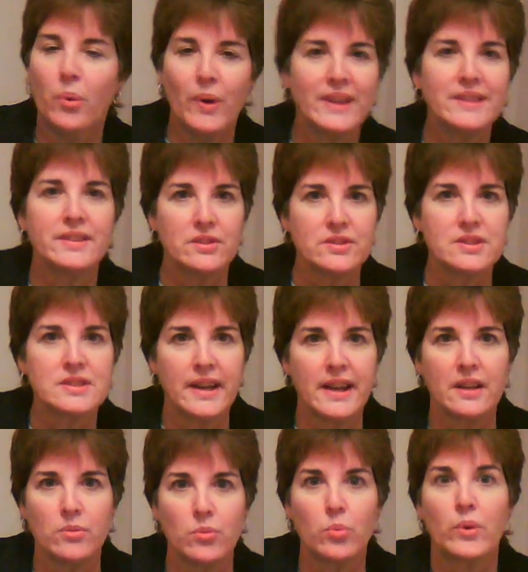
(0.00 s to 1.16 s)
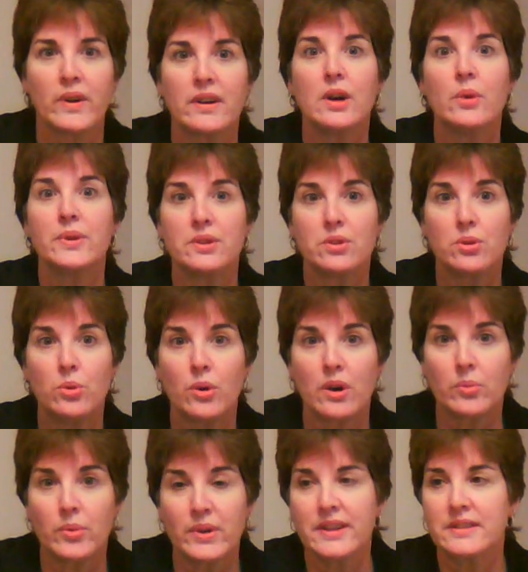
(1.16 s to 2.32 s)
point that you're saying, we're going to court,
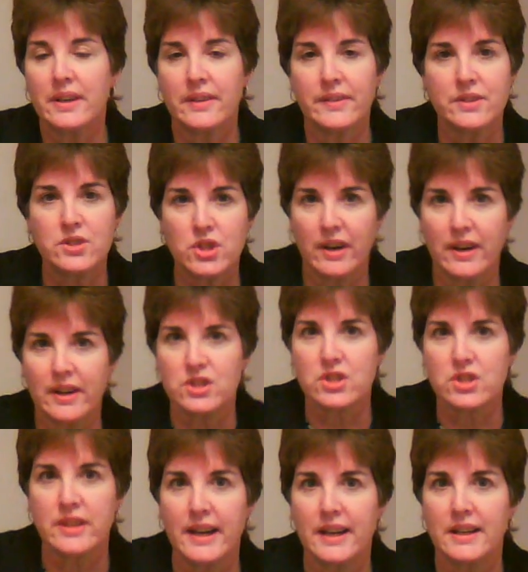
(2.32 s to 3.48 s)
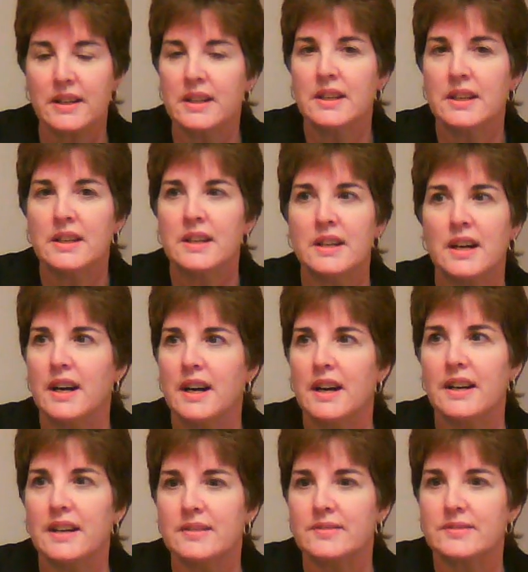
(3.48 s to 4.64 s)
we're going to tell the judge that,
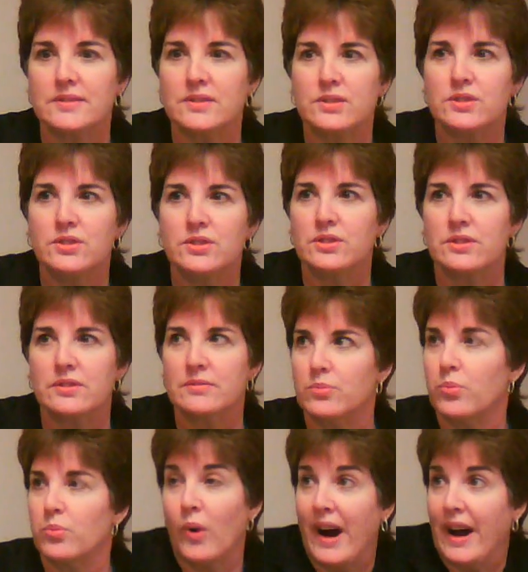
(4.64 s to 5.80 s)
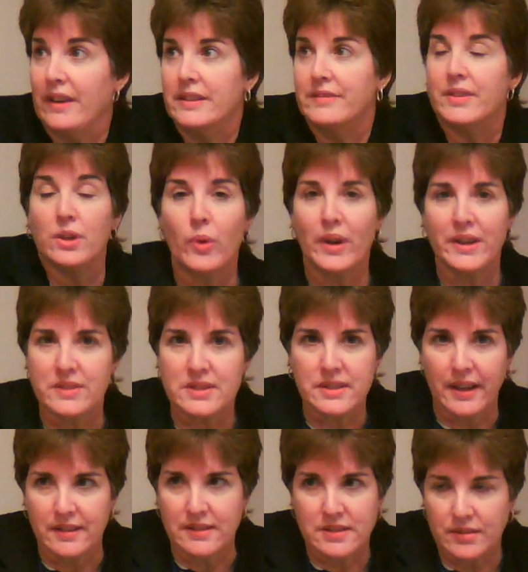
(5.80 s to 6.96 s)
I don't even know what you
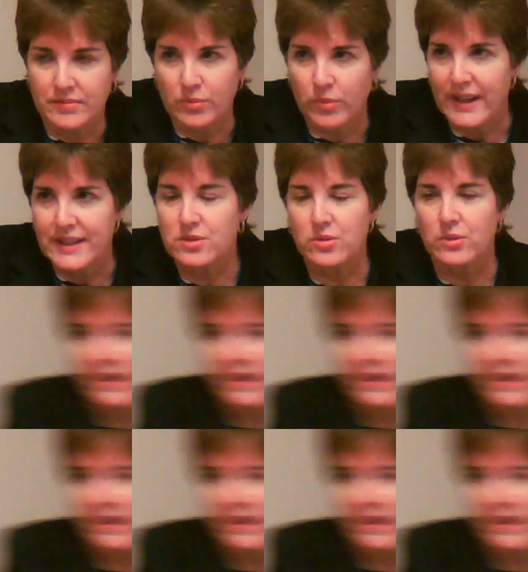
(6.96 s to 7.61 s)
said, civil rights or